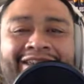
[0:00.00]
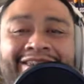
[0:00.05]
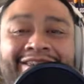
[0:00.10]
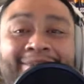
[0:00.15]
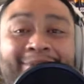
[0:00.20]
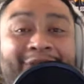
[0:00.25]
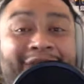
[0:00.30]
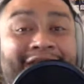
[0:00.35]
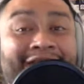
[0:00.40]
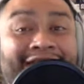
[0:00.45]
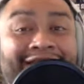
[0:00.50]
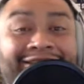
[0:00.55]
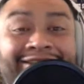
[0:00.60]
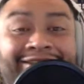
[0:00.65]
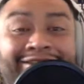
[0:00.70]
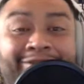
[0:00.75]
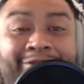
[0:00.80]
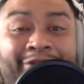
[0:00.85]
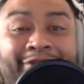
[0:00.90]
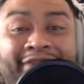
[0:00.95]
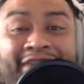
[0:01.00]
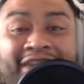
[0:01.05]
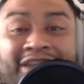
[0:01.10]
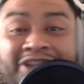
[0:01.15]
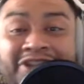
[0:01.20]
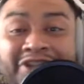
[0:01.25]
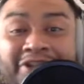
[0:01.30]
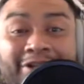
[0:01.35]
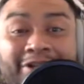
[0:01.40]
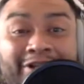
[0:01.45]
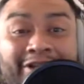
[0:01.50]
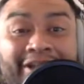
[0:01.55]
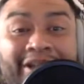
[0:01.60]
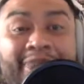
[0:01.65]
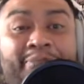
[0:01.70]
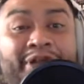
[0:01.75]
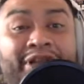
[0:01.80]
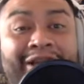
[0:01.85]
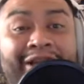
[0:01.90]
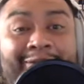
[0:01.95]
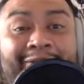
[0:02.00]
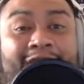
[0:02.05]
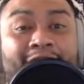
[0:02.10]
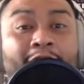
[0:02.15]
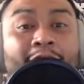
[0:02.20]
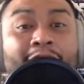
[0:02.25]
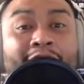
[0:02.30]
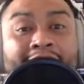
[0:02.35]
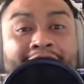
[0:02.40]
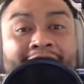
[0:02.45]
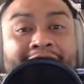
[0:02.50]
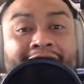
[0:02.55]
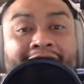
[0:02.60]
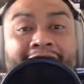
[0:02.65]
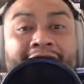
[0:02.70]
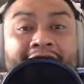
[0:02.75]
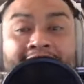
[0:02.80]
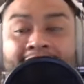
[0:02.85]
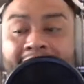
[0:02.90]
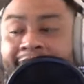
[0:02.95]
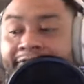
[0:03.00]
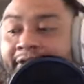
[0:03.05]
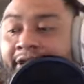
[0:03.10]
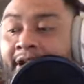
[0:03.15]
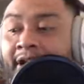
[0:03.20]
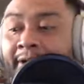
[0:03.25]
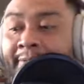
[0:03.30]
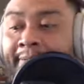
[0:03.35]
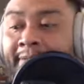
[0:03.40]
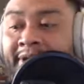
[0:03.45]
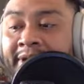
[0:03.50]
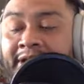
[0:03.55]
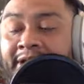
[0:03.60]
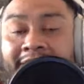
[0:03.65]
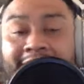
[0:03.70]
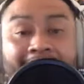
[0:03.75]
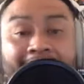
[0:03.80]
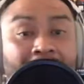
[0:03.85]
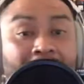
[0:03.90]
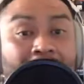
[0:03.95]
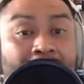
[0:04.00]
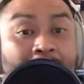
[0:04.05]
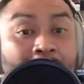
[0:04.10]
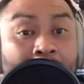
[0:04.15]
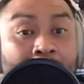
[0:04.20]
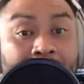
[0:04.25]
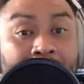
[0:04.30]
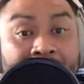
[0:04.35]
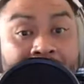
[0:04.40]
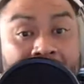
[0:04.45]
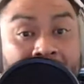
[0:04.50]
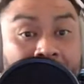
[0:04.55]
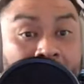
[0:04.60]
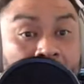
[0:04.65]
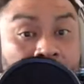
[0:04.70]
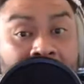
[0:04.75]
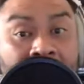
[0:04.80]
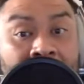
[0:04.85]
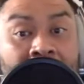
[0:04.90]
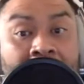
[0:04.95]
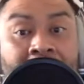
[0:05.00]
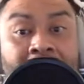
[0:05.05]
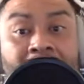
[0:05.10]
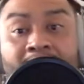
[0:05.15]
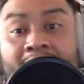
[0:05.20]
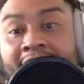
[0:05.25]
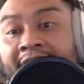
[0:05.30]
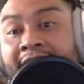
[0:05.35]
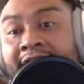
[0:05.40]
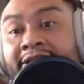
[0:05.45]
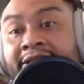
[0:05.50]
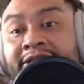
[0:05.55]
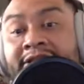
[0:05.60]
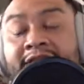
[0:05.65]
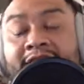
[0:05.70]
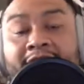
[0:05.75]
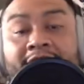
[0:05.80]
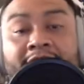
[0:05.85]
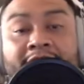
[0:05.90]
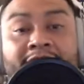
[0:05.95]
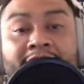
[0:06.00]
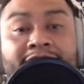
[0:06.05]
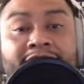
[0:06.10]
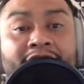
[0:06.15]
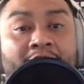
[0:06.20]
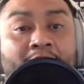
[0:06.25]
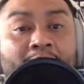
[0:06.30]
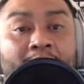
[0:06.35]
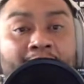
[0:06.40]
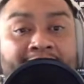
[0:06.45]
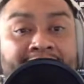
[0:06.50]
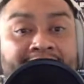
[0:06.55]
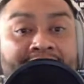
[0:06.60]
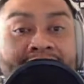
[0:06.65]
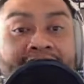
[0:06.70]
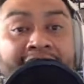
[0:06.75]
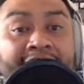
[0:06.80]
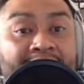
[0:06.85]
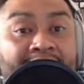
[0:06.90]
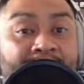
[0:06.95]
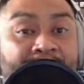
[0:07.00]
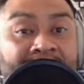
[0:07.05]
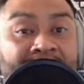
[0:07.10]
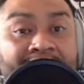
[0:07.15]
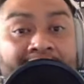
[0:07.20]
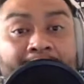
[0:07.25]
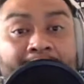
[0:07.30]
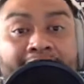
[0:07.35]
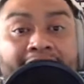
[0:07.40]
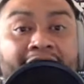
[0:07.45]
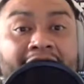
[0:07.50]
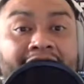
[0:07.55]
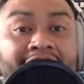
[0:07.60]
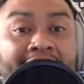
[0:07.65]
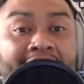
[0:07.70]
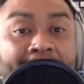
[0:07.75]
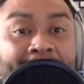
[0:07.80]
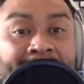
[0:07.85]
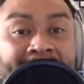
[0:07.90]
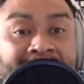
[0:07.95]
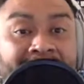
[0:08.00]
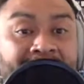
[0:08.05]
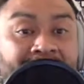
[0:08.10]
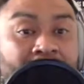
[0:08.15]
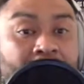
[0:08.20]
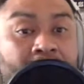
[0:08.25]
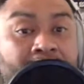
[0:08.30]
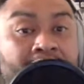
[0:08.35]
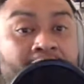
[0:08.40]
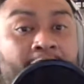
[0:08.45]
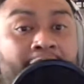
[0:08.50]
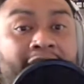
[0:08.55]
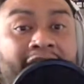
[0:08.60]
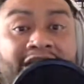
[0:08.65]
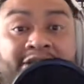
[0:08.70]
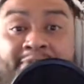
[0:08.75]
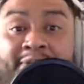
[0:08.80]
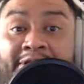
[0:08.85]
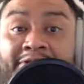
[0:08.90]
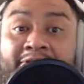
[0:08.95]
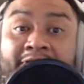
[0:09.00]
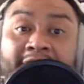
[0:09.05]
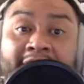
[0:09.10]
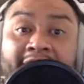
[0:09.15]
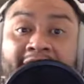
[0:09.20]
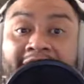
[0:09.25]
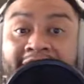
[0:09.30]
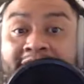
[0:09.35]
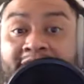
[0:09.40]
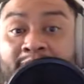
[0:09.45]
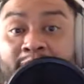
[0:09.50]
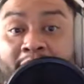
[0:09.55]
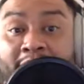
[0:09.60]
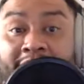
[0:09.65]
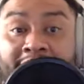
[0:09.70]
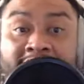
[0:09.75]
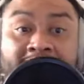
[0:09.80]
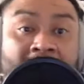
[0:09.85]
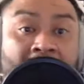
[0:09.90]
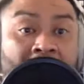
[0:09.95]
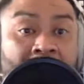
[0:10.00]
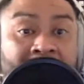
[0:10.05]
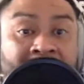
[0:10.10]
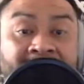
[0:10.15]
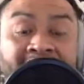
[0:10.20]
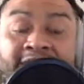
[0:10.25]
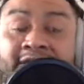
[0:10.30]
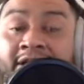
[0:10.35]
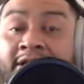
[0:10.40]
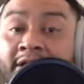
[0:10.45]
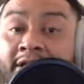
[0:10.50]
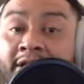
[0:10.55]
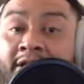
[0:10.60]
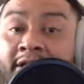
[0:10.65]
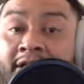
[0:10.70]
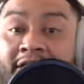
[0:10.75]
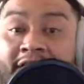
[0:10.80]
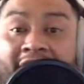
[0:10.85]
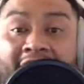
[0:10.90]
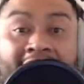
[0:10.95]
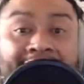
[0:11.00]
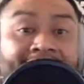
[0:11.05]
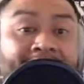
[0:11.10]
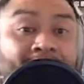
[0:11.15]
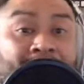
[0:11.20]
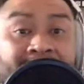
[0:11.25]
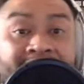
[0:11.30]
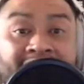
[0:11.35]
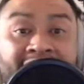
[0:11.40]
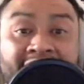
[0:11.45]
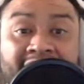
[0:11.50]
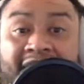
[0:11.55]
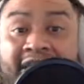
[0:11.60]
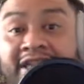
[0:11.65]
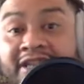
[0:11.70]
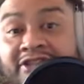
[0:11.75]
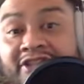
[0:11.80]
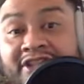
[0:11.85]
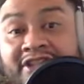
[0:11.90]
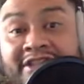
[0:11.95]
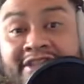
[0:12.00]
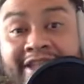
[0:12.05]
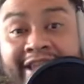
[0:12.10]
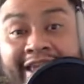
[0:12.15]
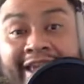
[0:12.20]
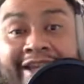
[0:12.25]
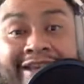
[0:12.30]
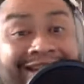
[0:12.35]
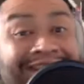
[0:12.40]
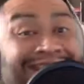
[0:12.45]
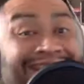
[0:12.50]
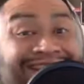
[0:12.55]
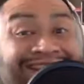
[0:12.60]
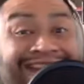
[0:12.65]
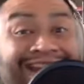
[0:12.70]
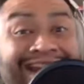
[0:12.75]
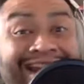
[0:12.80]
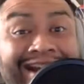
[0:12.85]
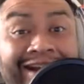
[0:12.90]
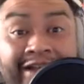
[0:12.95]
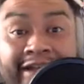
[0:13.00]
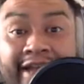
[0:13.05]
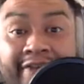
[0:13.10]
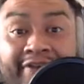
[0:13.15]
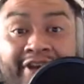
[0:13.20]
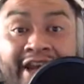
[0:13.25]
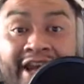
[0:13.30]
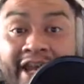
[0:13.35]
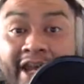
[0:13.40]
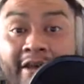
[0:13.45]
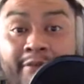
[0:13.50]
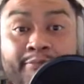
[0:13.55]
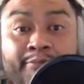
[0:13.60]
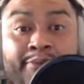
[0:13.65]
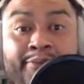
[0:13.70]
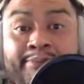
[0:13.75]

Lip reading: Man, we finished early, but let me go ahead and kind of let you know what we got going on, you guys. So at 7 p.m. we got top picks of the week. We got special guests, Sparks Comics, FOC. He did that at 11 a.m.